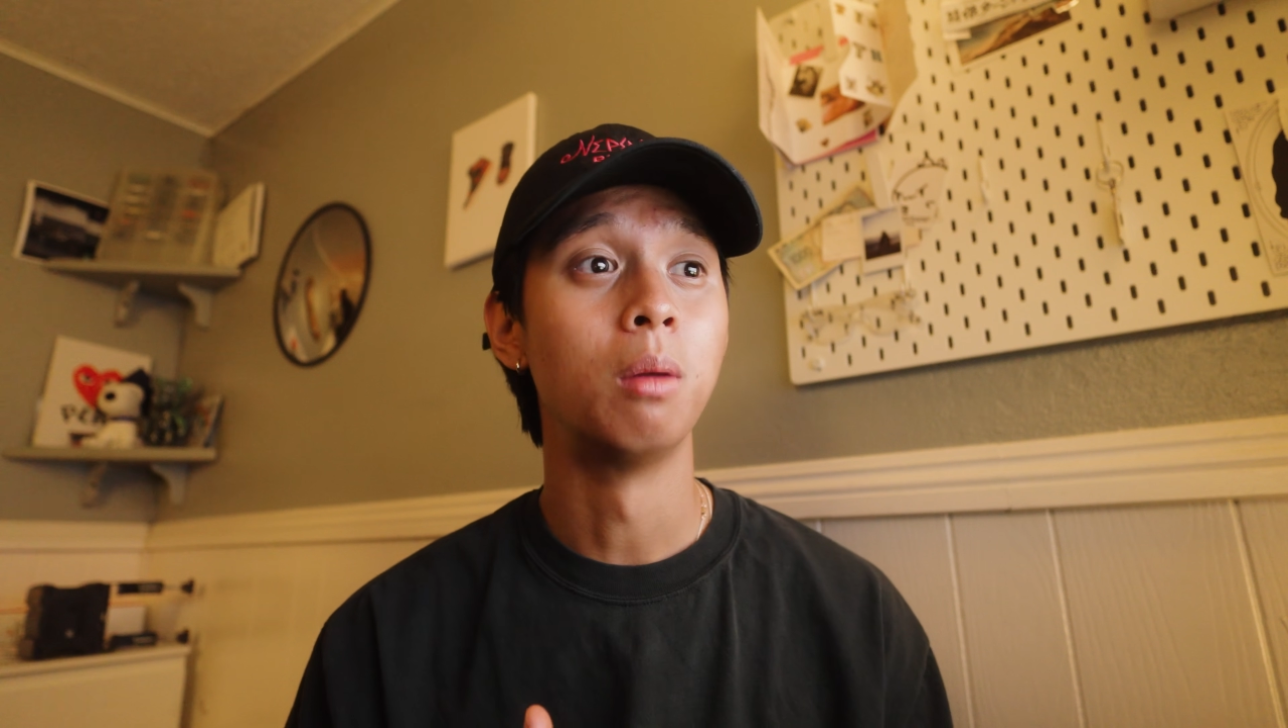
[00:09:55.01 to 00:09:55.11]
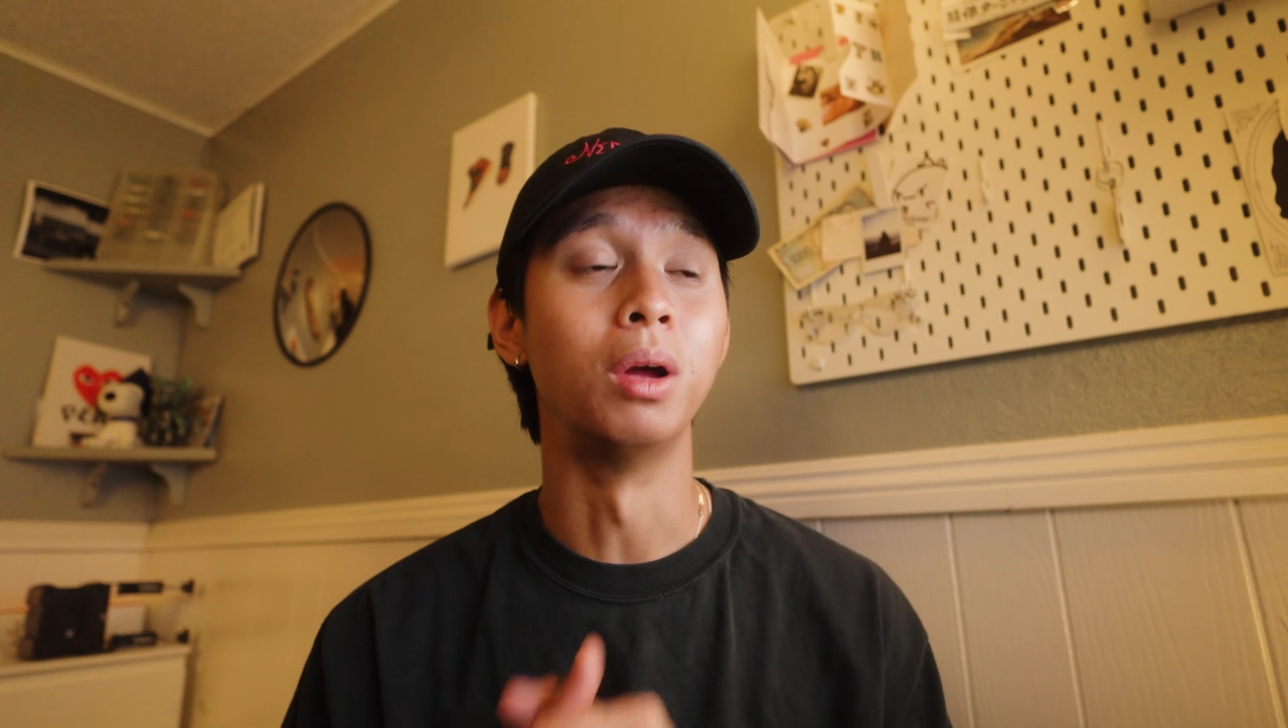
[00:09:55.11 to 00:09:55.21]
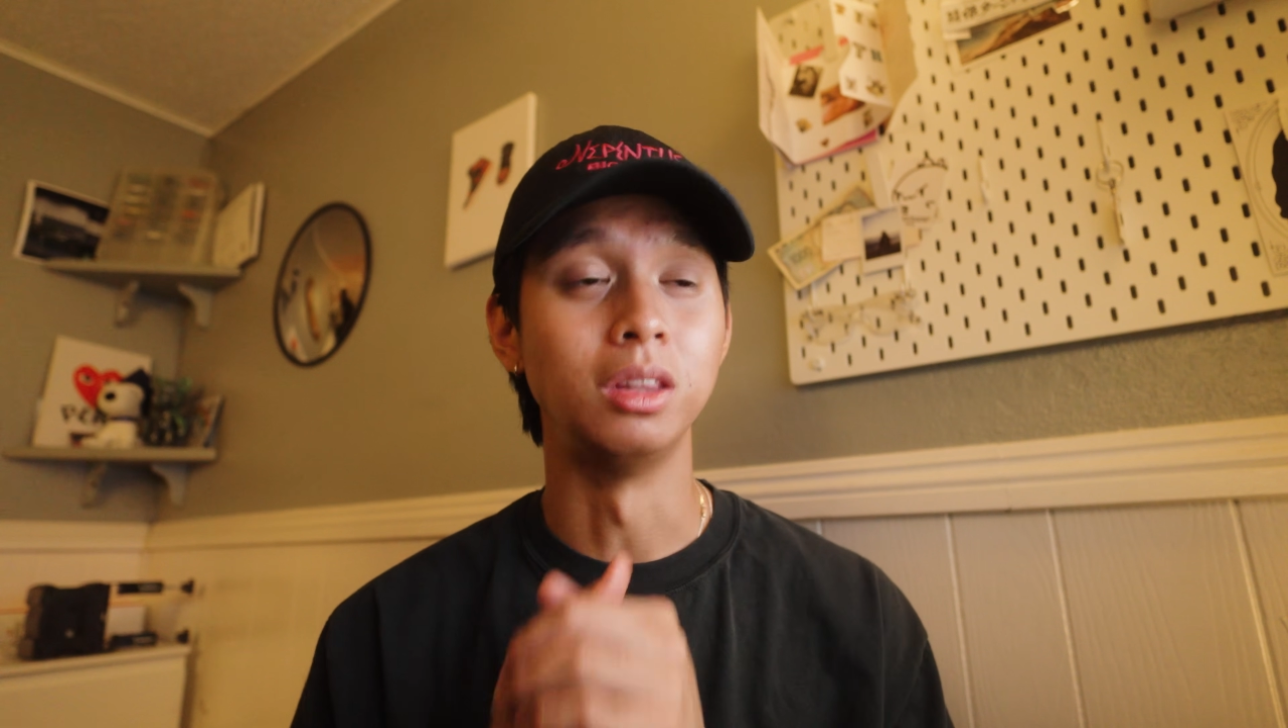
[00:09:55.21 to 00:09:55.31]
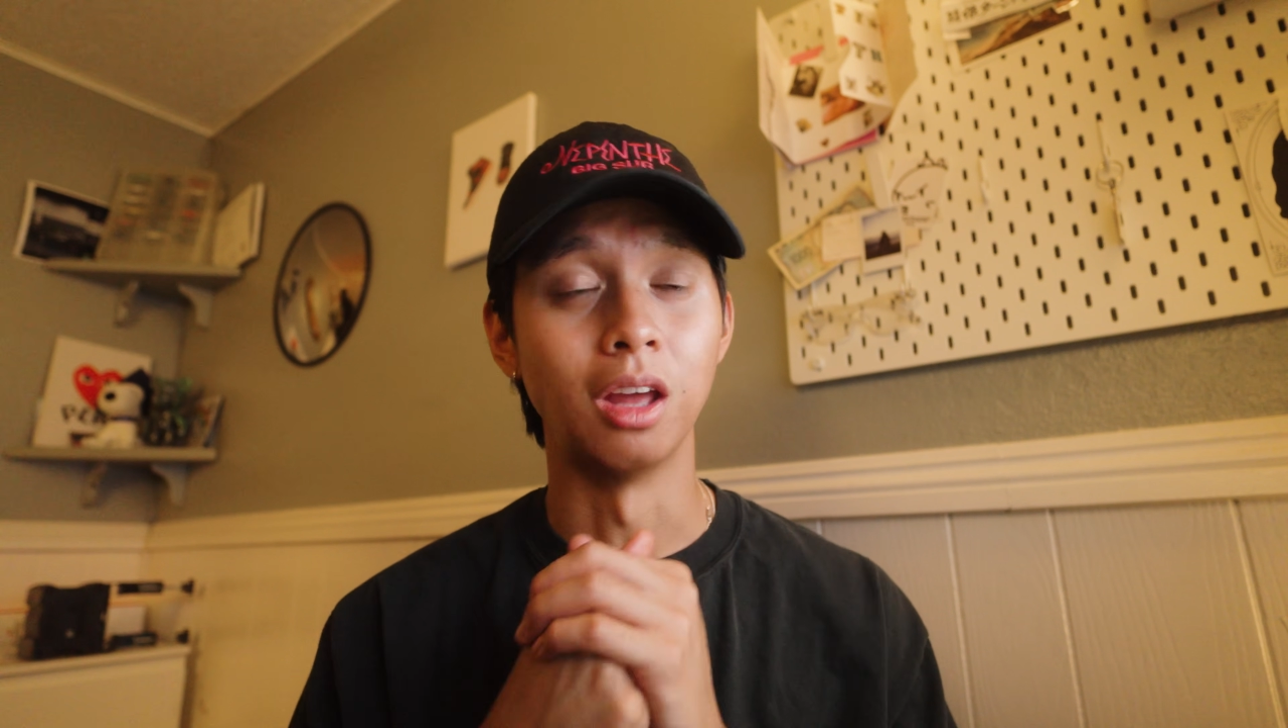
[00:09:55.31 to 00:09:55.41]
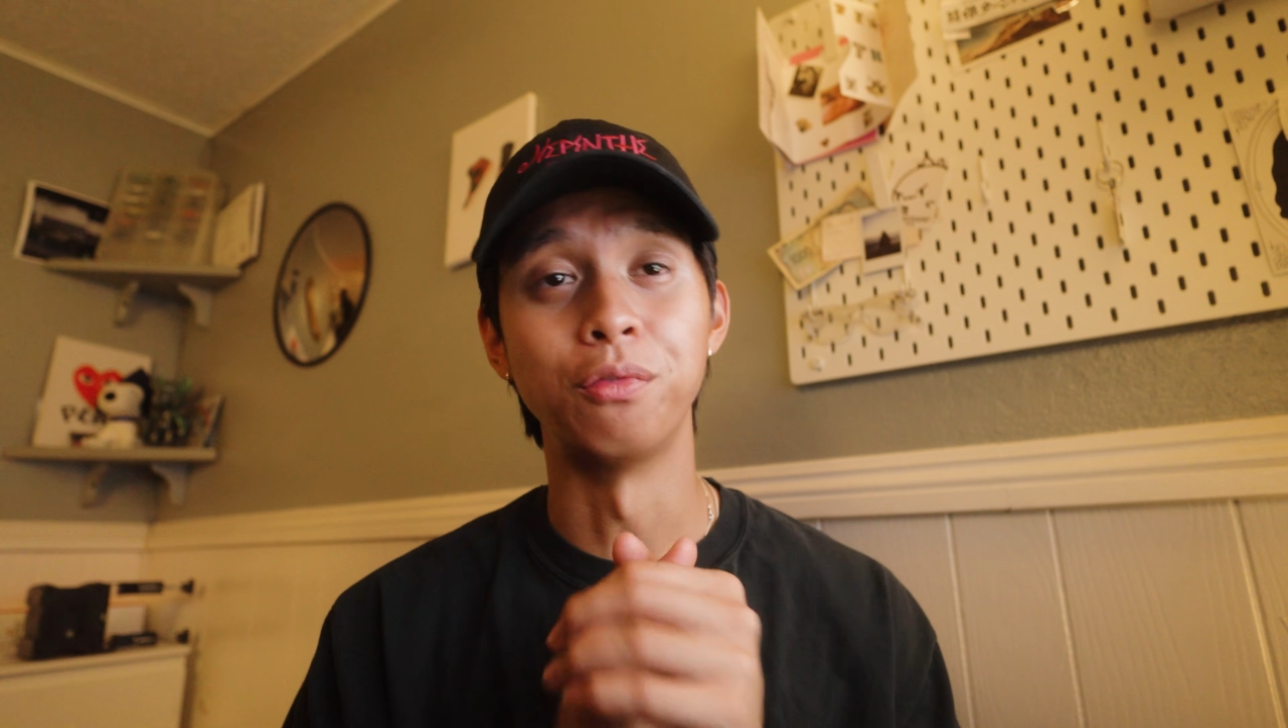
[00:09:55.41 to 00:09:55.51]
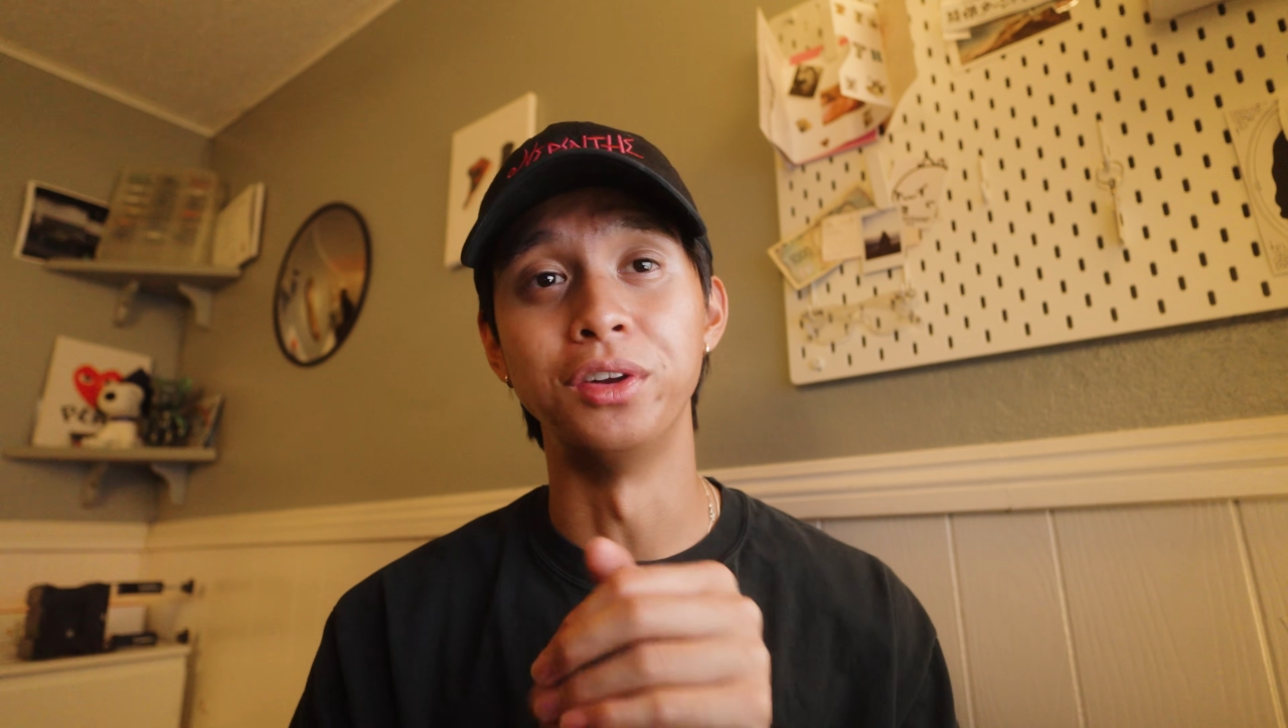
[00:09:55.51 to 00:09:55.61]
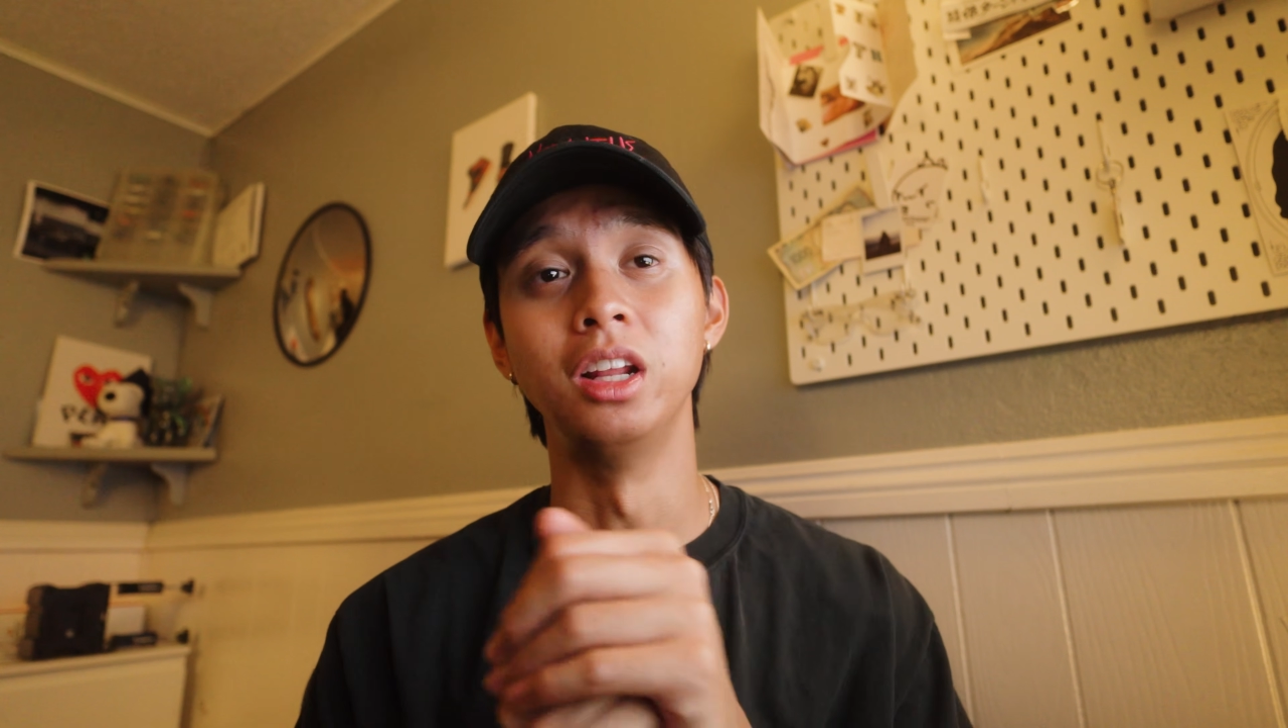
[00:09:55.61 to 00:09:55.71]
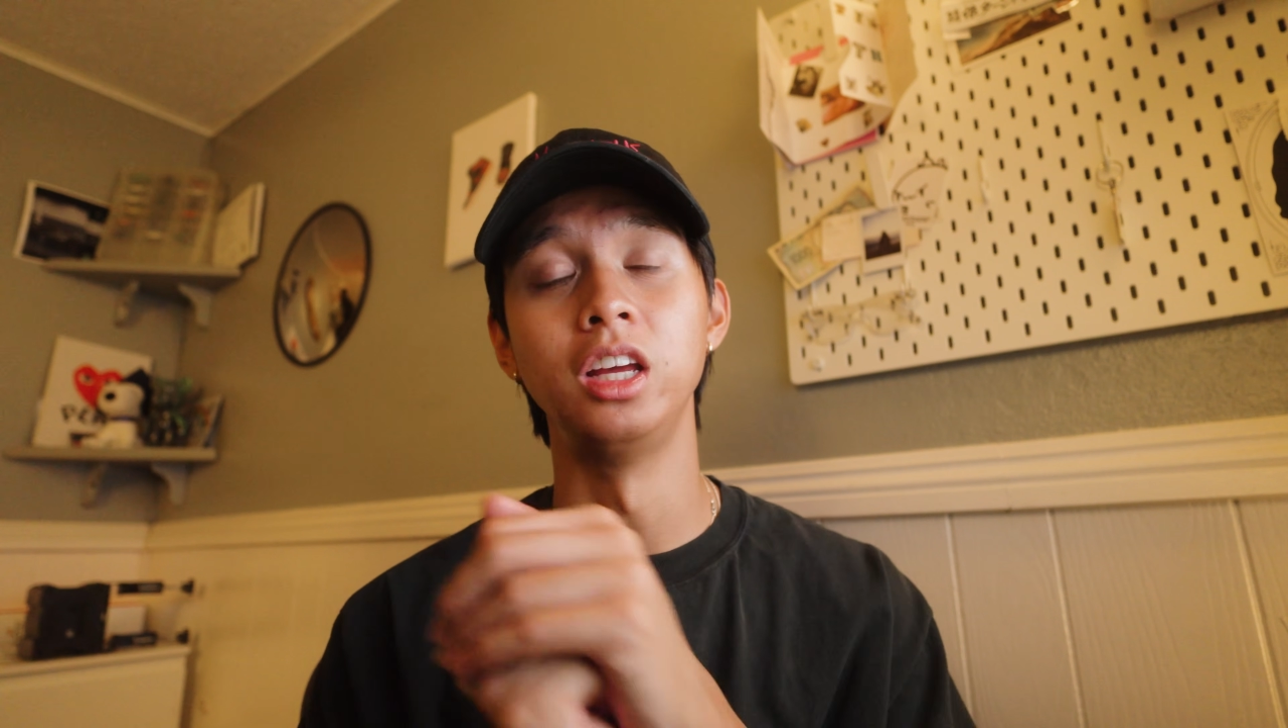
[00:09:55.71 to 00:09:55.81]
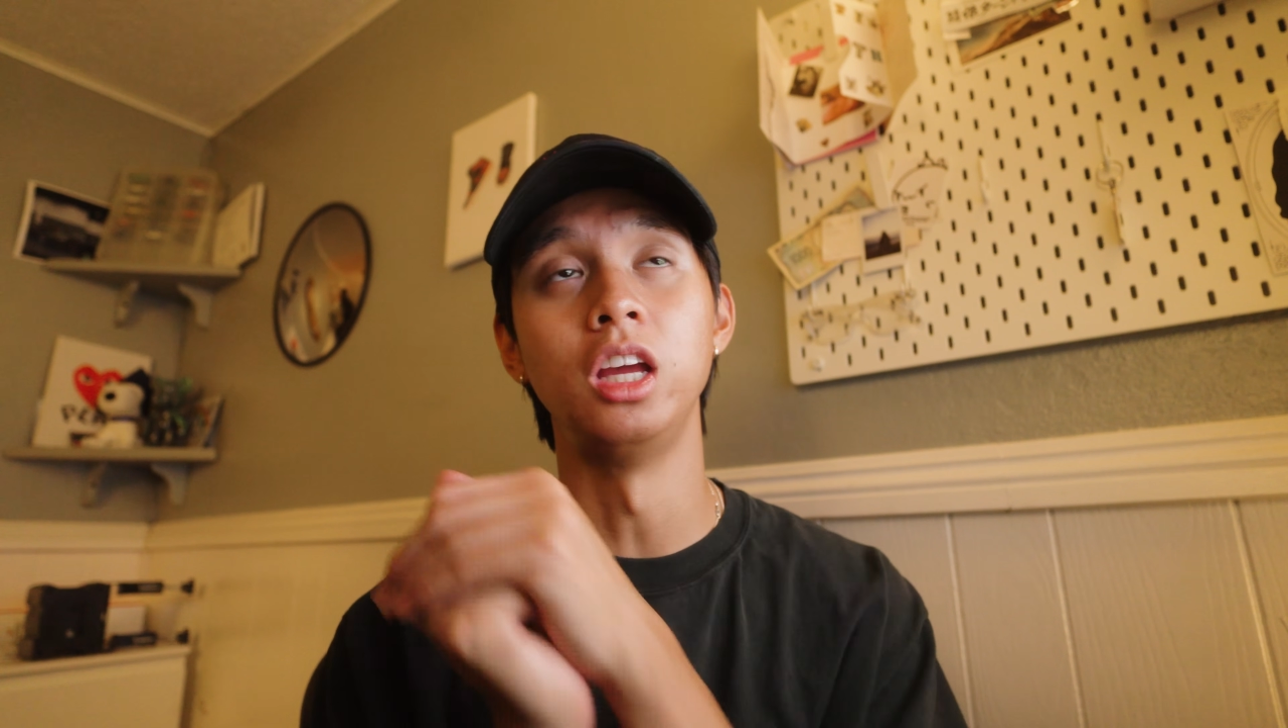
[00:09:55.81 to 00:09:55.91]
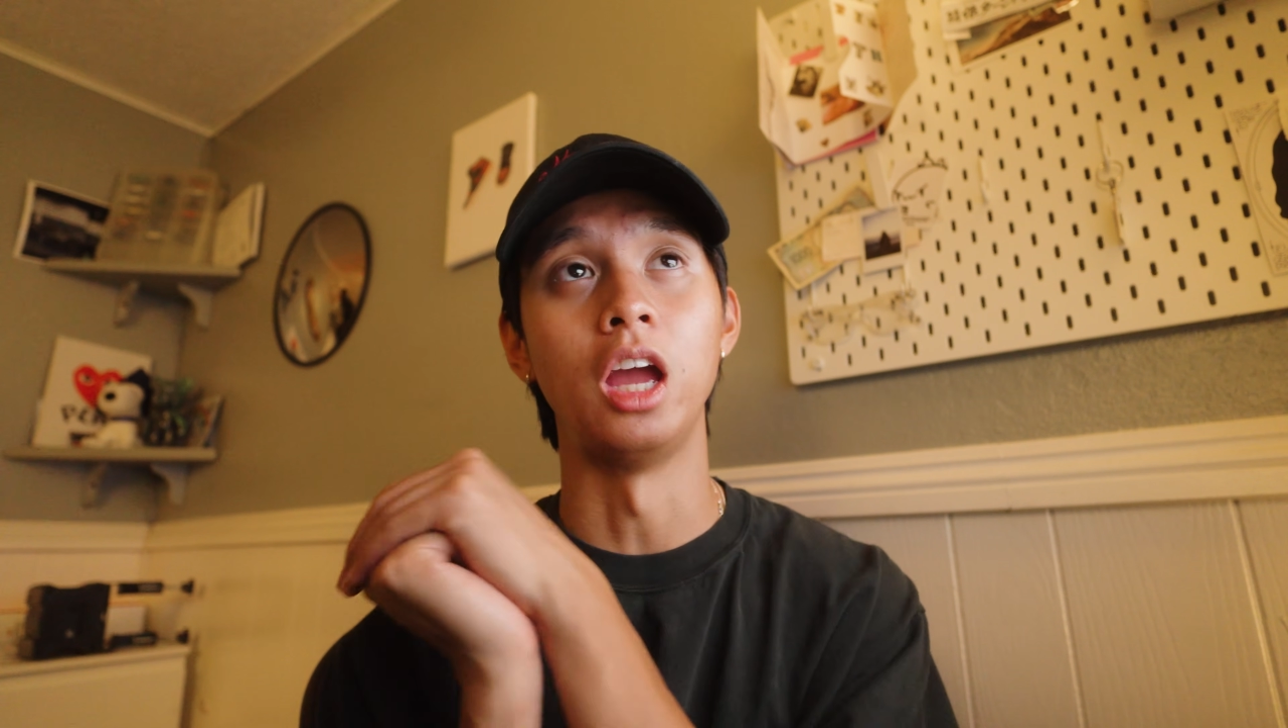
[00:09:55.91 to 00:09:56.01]
but
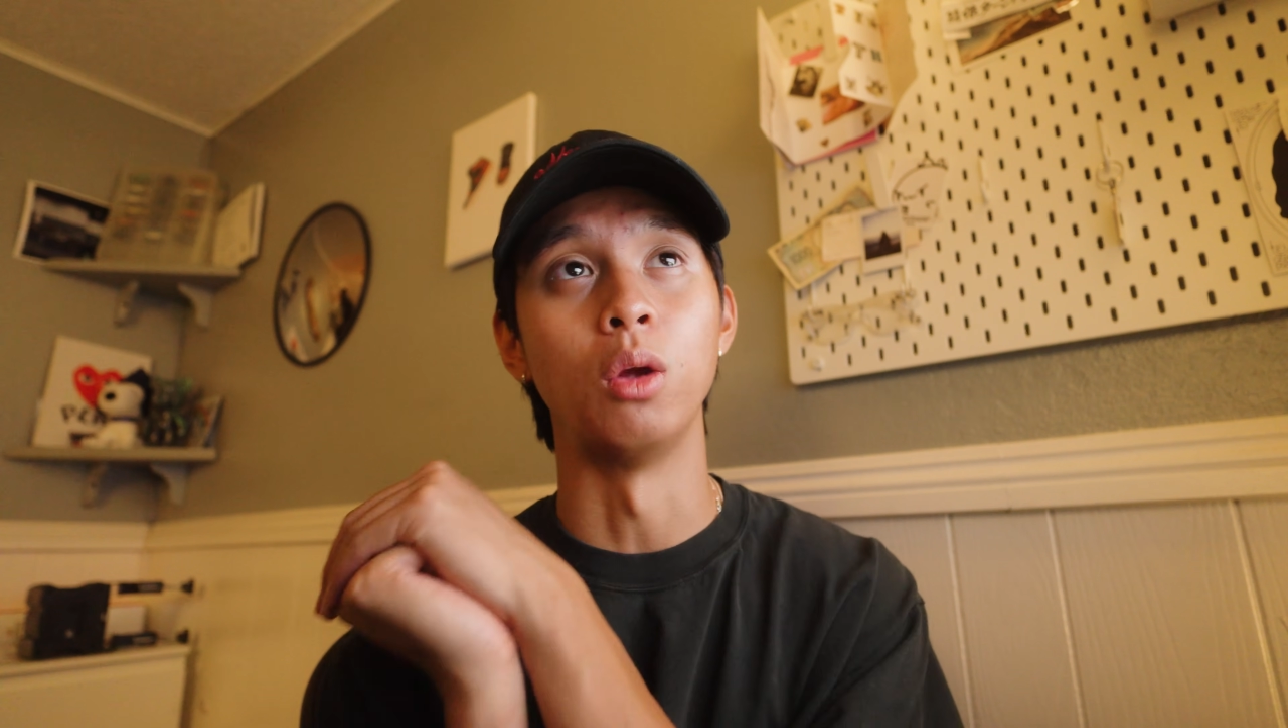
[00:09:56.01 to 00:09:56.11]
definitely a